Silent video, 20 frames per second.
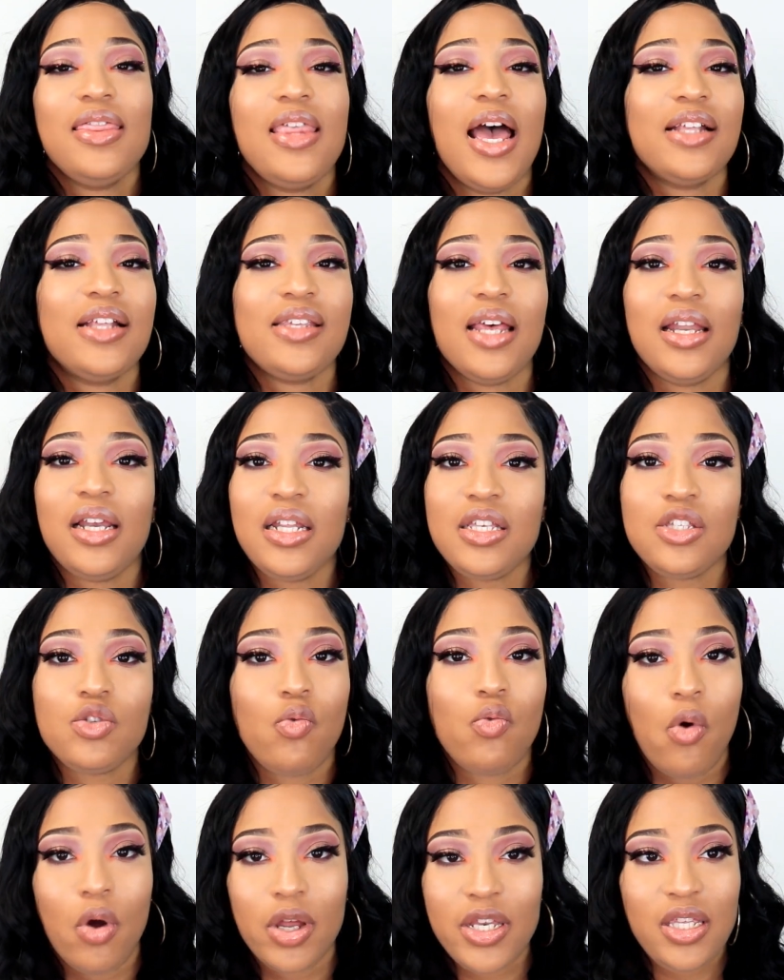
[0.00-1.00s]
that's at
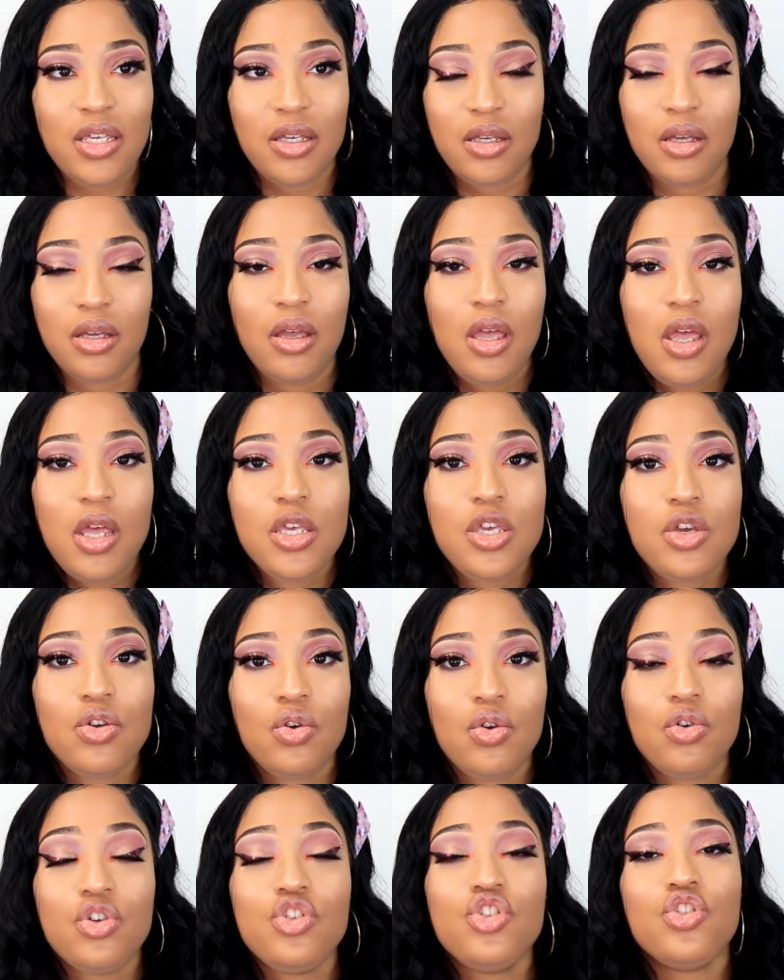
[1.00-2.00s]
least 1 year.
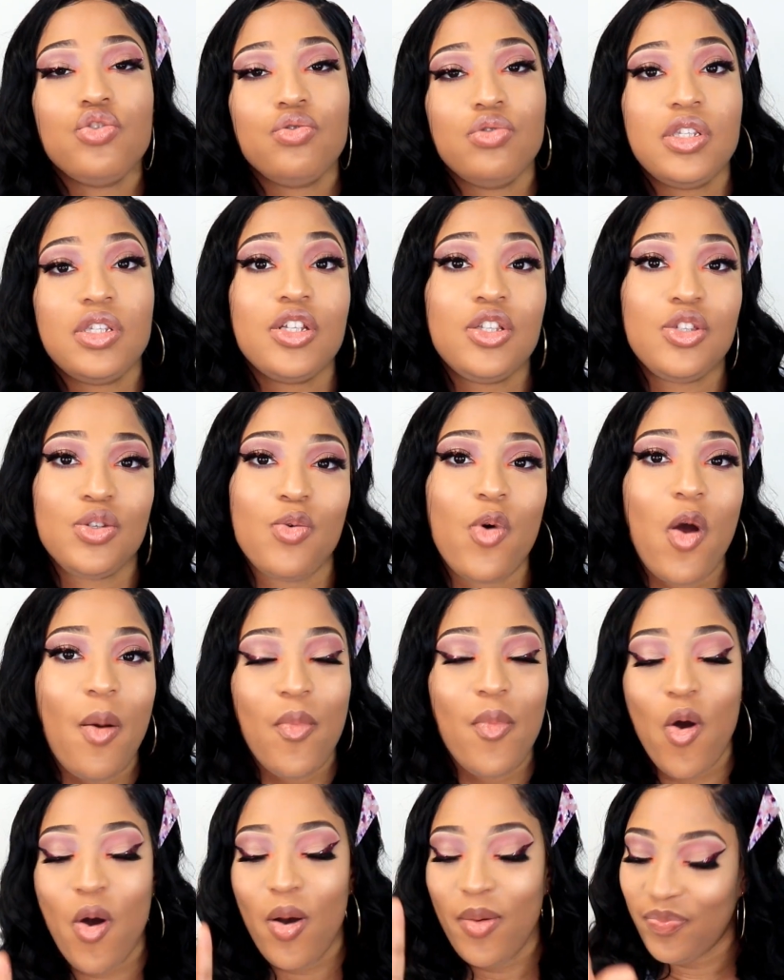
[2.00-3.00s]
You know, choose the 2
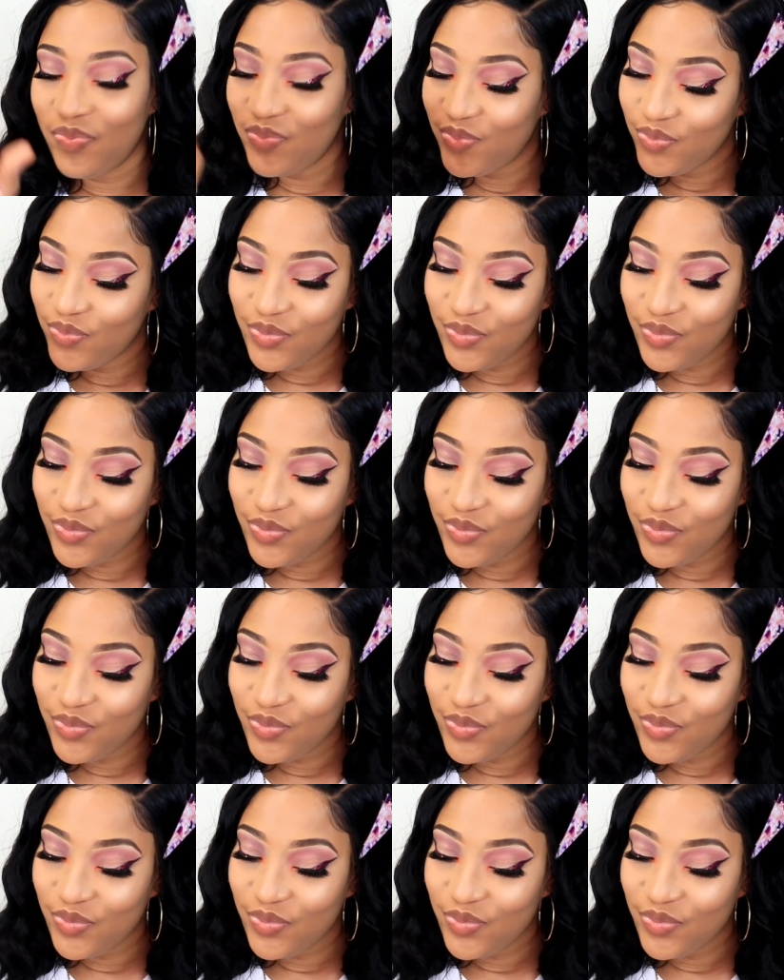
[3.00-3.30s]
or more.